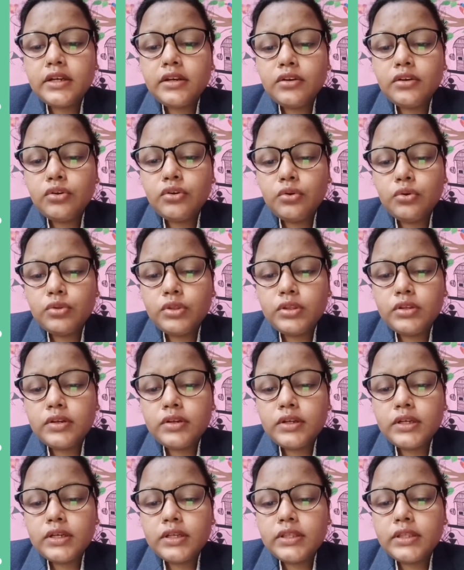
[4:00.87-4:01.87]
growth.
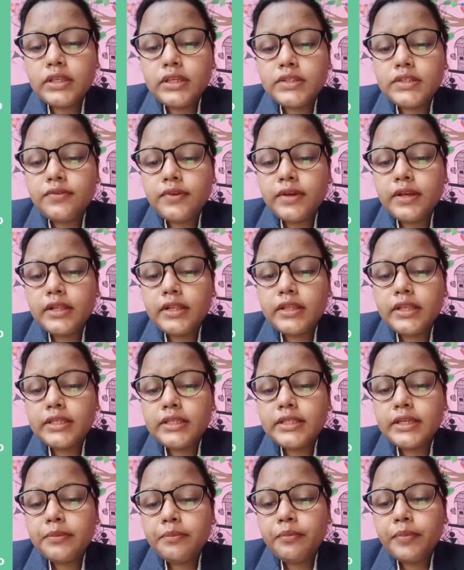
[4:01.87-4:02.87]
This
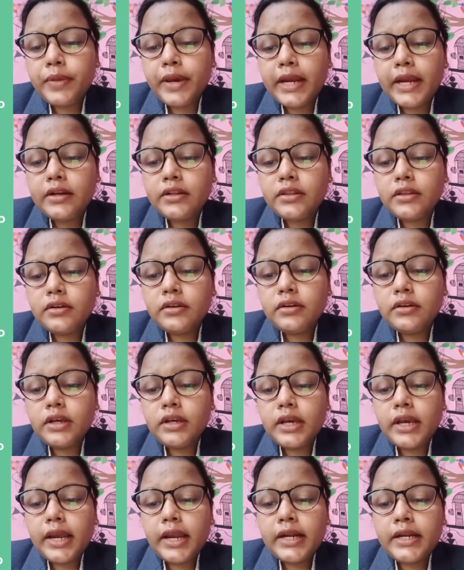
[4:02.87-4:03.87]
impact the
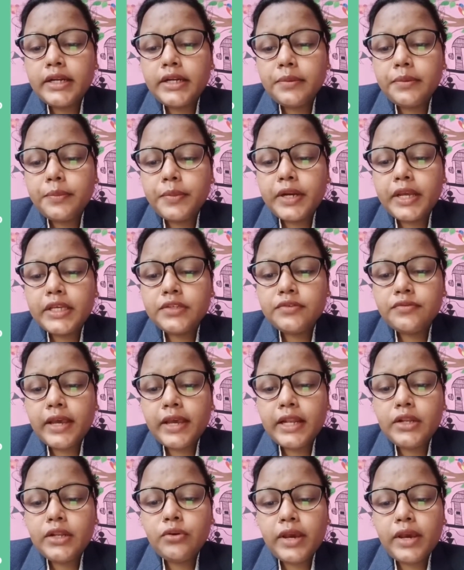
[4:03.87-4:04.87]
enterprise
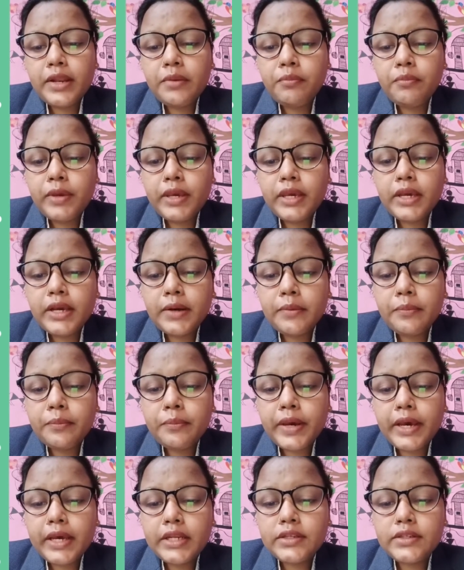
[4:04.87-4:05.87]
value and make
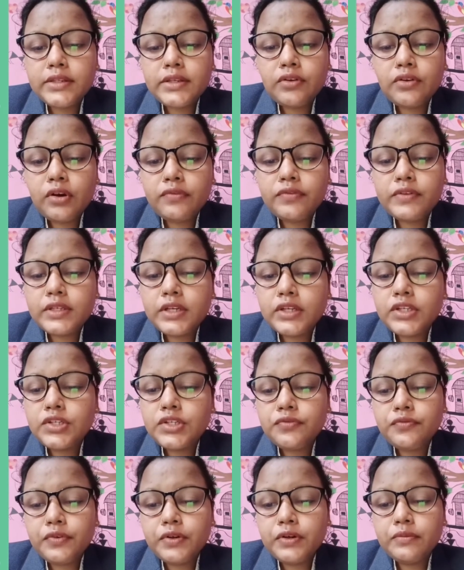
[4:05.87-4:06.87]
comparison of such
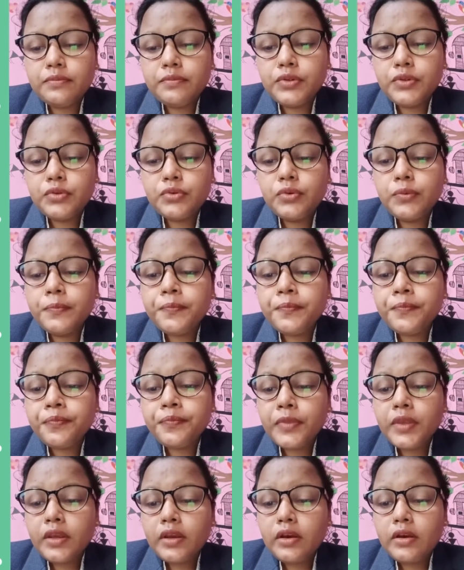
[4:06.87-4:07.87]
firm to
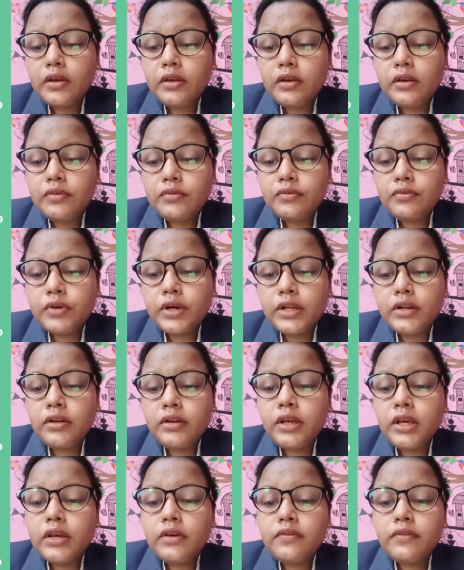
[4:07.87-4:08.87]
one
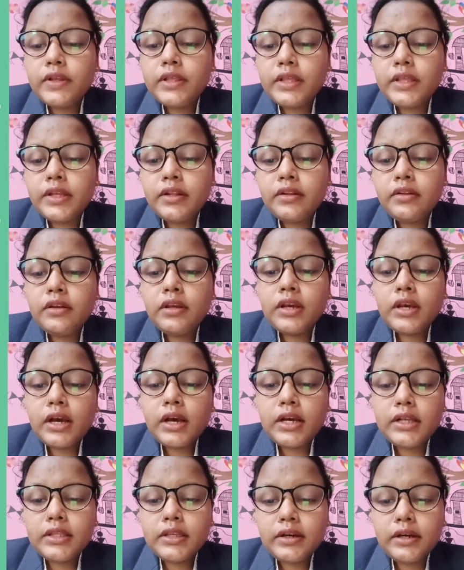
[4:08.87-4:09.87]
within
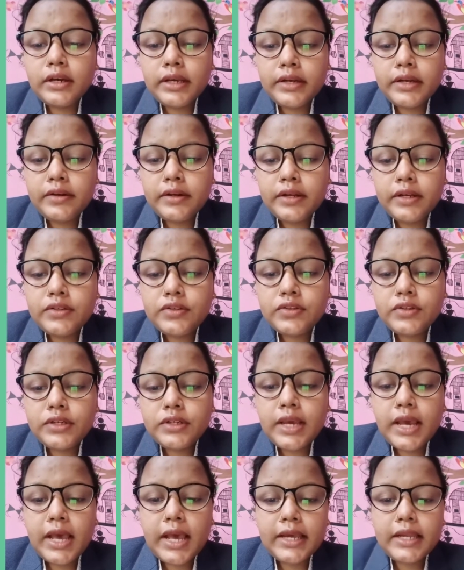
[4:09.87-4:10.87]
other industry
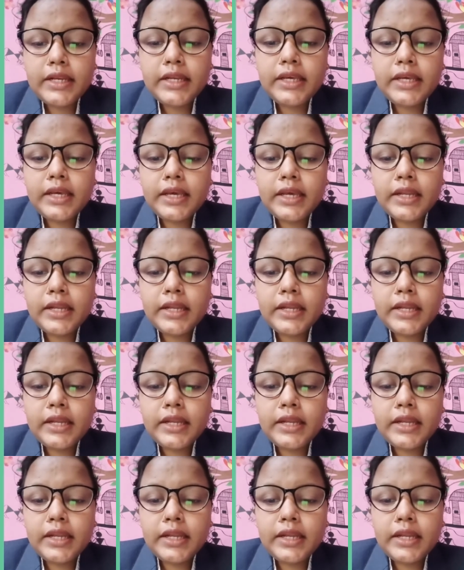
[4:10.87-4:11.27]
highly